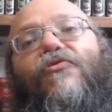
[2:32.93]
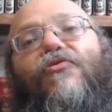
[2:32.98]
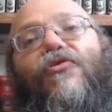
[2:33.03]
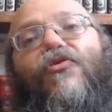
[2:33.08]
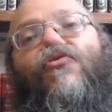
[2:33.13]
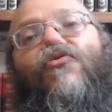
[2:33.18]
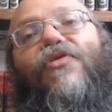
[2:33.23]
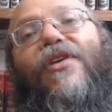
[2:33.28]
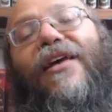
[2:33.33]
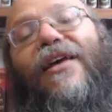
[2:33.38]

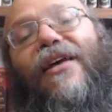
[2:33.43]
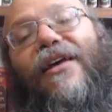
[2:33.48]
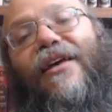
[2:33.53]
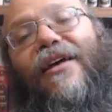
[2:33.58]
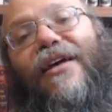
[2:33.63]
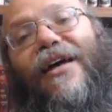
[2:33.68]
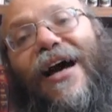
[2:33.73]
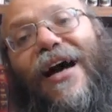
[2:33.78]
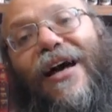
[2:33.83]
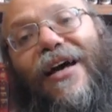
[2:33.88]
three
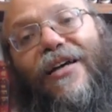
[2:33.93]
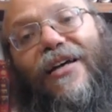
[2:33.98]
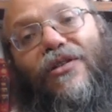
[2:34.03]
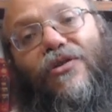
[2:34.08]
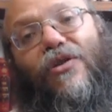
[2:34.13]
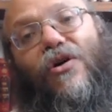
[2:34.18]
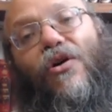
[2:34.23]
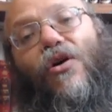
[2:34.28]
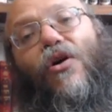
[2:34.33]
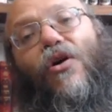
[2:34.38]

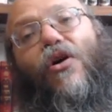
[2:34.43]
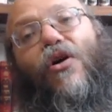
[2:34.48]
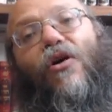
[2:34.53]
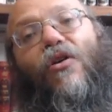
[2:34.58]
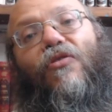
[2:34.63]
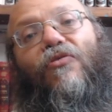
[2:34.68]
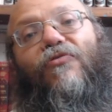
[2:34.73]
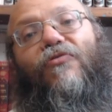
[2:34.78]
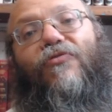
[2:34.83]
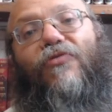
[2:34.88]
kinds
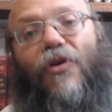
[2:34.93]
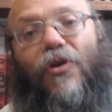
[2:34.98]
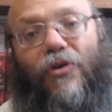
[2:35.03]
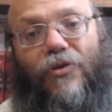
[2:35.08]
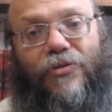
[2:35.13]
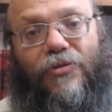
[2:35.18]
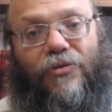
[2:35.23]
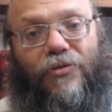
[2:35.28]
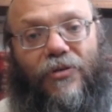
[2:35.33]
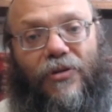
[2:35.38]
of
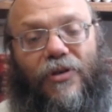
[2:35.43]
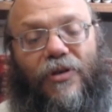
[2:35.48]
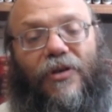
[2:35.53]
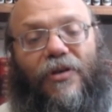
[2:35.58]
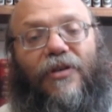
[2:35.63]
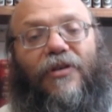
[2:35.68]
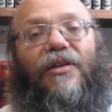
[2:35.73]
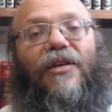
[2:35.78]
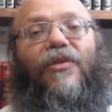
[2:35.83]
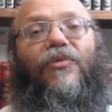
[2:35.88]
flocks
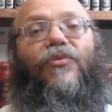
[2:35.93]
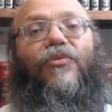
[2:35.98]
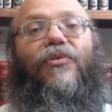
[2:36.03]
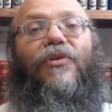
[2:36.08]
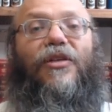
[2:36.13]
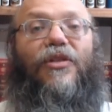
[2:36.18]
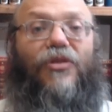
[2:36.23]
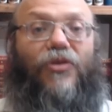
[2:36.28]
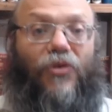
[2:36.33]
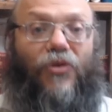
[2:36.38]
that
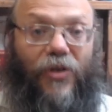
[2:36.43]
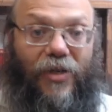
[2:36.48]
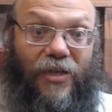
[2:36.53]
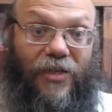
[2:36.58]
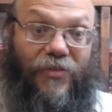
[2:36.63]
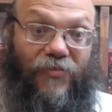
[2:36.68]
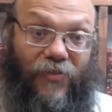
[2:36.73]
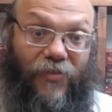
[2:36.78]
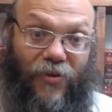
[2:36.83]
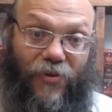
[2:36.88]
he saw in
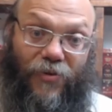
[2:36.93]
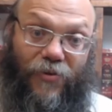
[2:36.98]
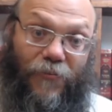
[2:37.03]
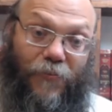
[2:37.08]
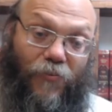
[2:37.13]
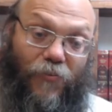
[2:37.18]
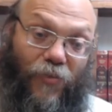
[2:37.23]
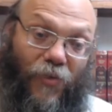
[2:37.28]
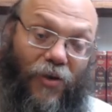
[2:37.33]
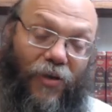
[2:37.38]
his vision.
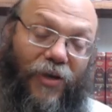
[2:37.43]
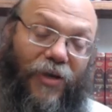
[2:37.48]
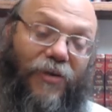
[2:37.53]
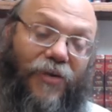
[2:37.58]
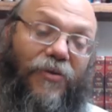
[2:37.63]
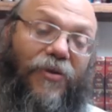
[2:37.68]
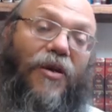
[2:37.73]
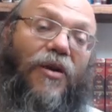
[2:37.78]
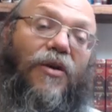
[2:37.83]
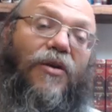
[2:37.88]
Okay,
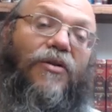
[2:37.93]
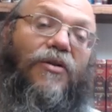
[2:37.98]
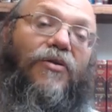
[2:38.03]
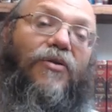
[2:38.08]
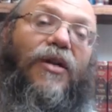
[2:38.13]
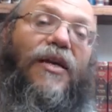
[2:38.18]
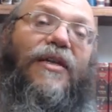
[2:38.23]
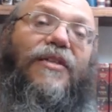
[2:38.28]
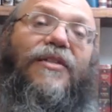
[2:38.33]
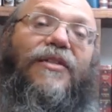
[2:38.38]
so
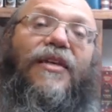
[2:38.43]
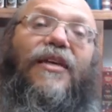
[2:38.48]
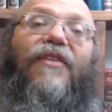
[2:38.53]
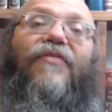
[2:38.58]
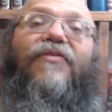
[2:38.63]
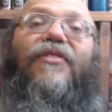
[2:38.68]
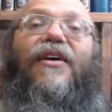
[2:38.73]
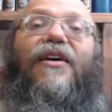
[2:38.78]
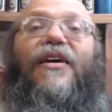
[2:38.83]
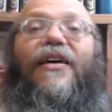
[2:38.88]
let's
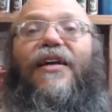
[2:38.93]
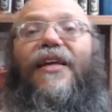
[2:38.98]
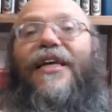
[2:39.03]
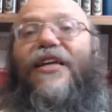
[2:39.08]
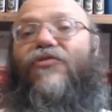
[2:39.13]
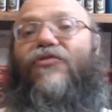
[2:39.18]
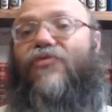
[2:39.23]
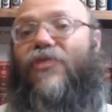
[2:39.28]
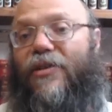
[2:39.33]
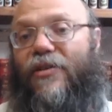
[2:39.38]
give the
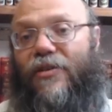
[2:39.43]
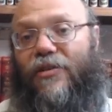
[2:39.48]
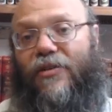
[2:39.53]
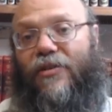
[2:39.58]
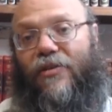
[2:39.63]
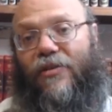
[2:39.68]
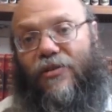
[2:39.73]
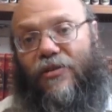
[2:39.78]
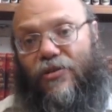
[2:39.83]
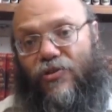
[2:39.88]

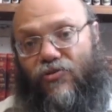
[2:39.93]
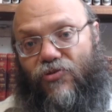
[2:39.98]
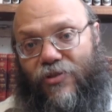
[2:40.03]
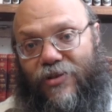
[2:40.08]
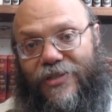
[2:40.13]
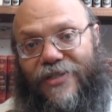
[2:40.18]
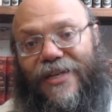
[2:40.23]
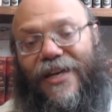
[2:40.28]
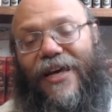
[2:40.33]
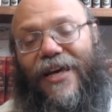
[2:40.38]
literal
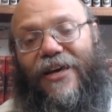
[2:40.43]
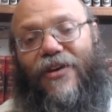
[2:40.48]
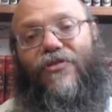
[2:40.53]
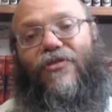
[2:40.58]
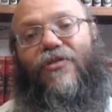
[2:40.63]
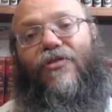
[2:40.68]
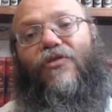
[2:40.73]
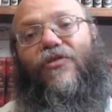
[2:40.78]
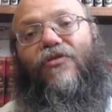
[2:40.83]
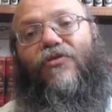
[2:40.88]

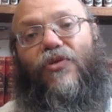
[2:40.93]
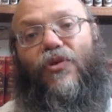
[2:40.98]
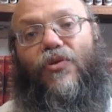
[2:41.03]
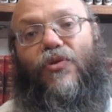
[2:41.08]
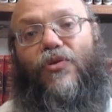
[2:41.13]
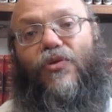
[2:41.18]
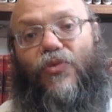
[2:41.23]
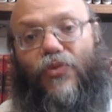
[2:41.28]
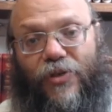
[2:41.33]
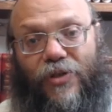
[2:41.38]
translation of
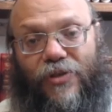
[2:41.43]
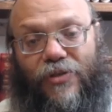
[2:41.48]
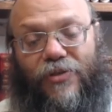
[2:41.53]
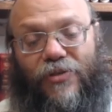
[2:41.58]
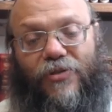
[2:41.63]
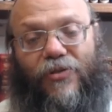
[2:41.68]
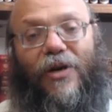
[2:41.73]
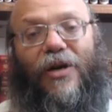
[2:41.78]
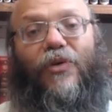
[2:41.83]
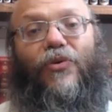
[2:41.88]
those words.
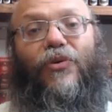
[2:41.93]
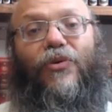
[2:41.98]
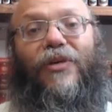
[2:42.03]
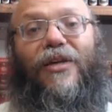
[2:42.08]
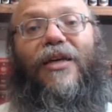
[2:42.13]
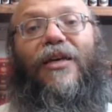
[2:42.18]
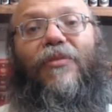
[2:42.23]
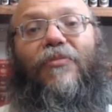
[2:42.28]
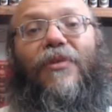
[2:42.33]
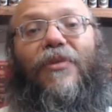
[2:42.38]
So
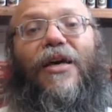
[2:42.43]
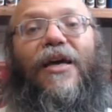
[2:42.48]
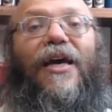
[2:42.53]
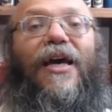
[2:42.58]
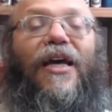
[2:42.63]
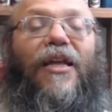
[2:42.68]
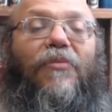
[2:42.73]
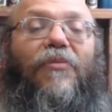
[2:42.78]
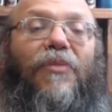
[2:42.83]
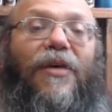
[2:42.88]
Akudim,
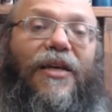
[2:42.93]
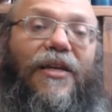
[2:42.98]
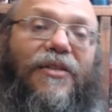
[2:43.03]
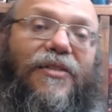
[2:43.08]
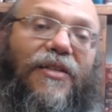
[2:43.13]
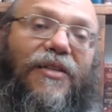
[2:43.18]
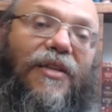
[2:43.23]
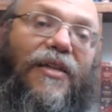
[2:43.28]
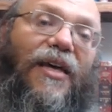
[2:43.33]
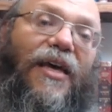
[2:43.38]
it means
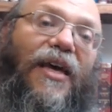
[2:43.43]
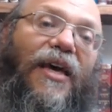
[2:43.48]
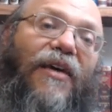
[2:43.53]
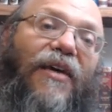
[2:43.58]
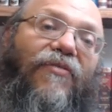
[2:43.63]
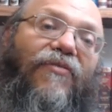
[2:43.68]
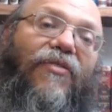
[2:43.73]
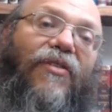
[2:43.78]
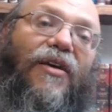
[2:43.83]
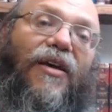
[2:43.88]
that they
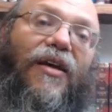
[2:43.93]
have